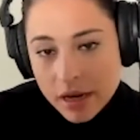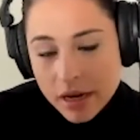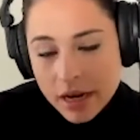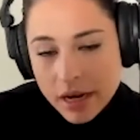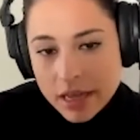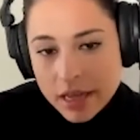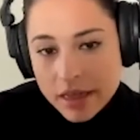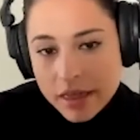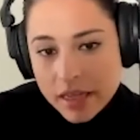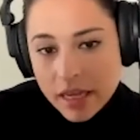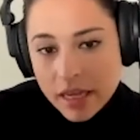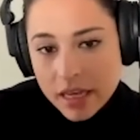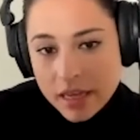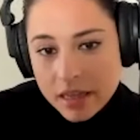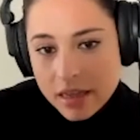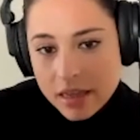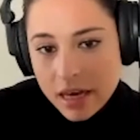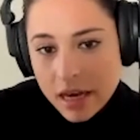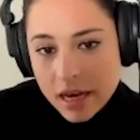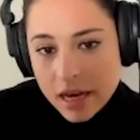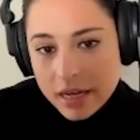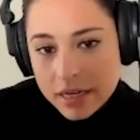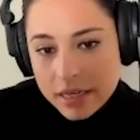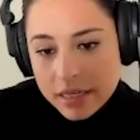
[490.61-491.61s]
I mm. think
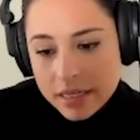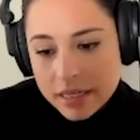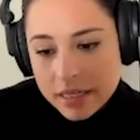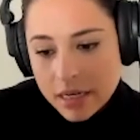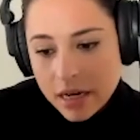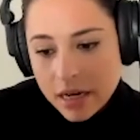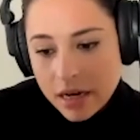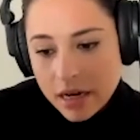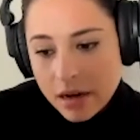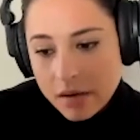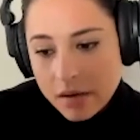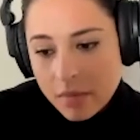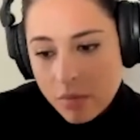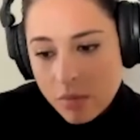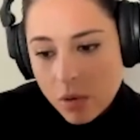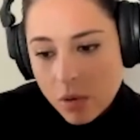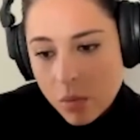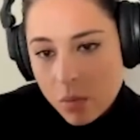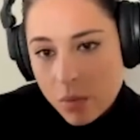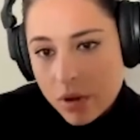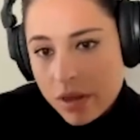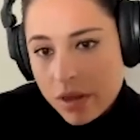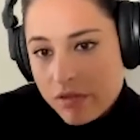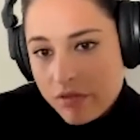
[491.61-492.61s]
that uh,
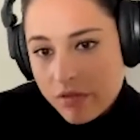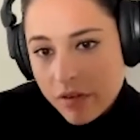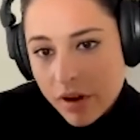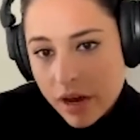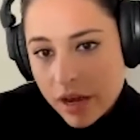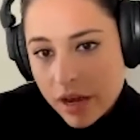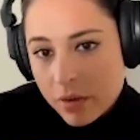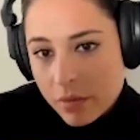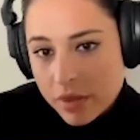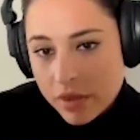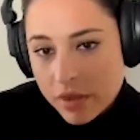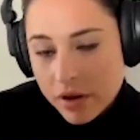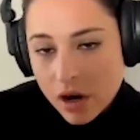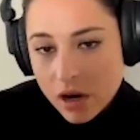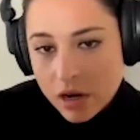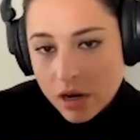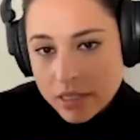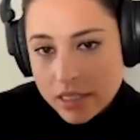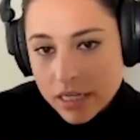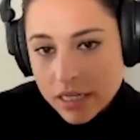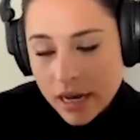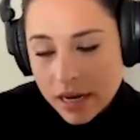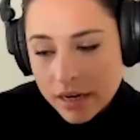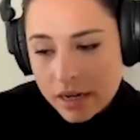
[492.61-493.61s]
what we find with our
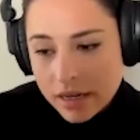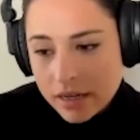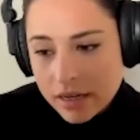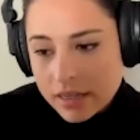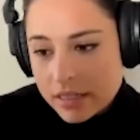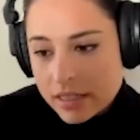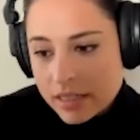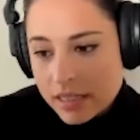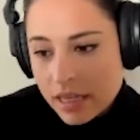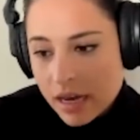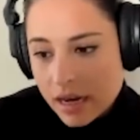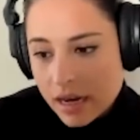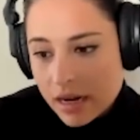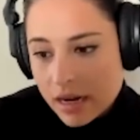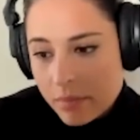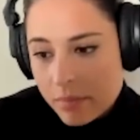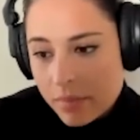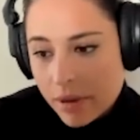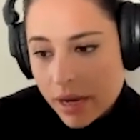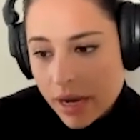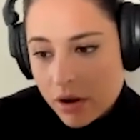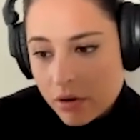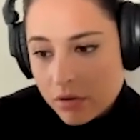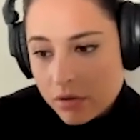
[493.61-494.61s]
data is that
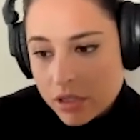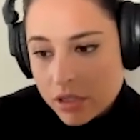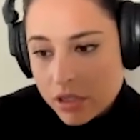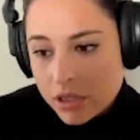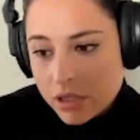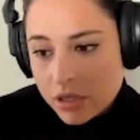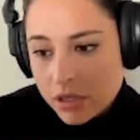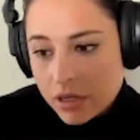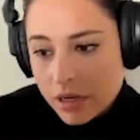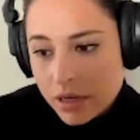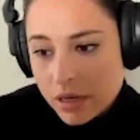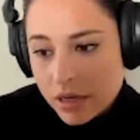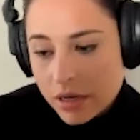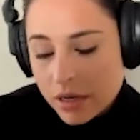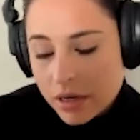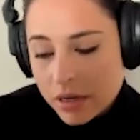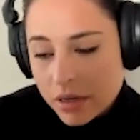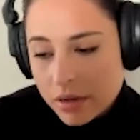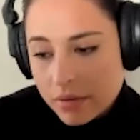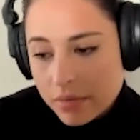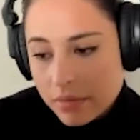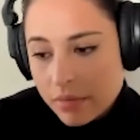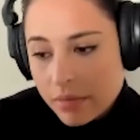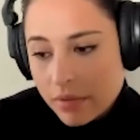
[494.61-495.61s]
about uh,